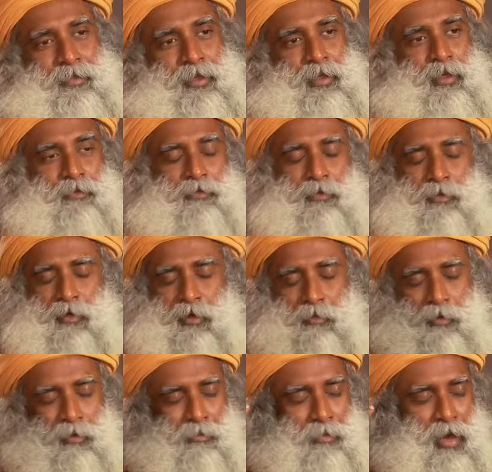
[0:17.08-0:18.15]
If you
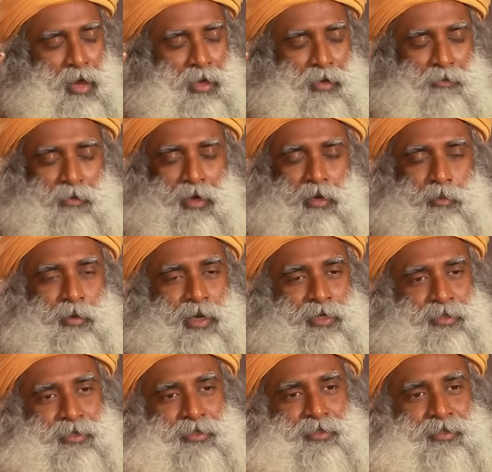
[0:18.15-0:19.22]
keep your mind very
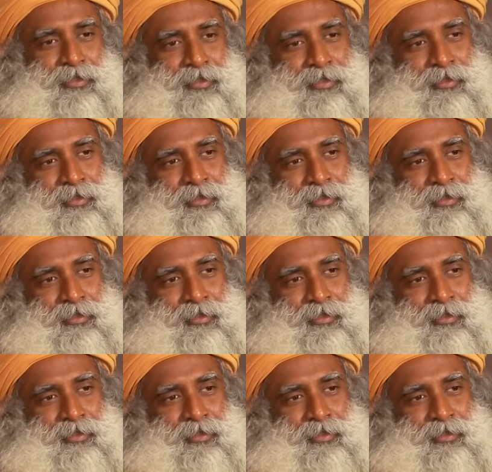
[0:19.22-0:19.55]
pleasant,